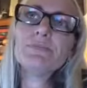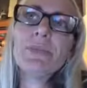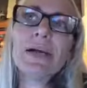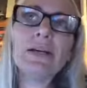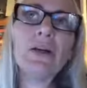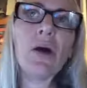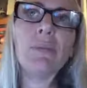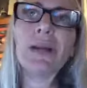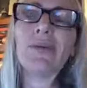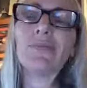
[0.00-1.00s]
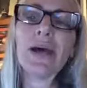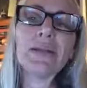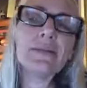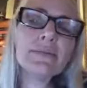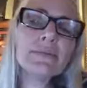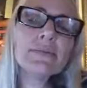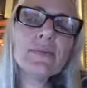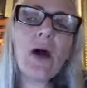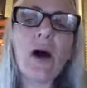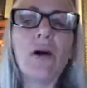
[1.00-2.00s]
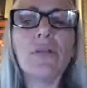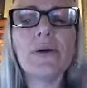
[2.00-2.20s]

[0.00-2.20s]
But, you know, I mean, I've read all